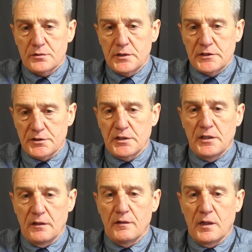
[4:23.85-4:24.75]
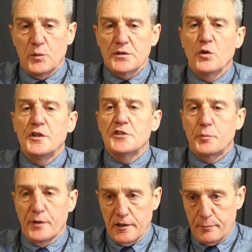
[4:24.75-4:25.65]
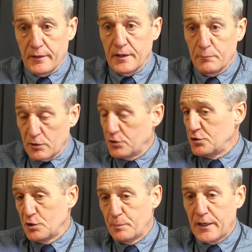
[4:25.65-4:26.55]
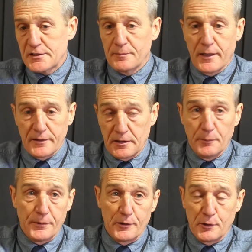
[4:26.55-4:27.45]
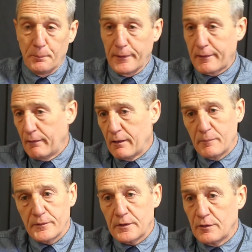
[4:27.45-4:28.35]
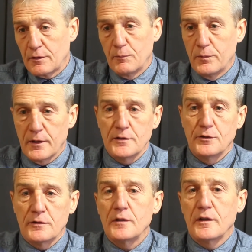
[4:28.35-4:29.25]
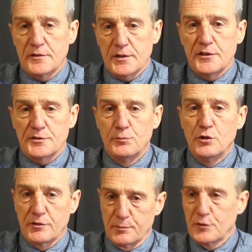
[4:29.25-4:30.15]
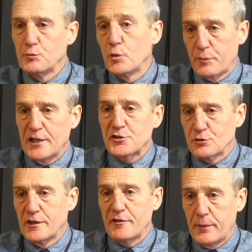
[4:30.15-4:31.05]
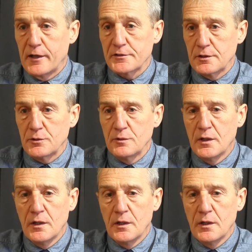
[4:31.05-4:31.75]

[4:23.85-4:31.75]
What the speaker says: as I said, it was a lot easier to play left back then, because you could pass it back to the keeper, you could pick it up, you could, it's more, there's more pressure on left backs now.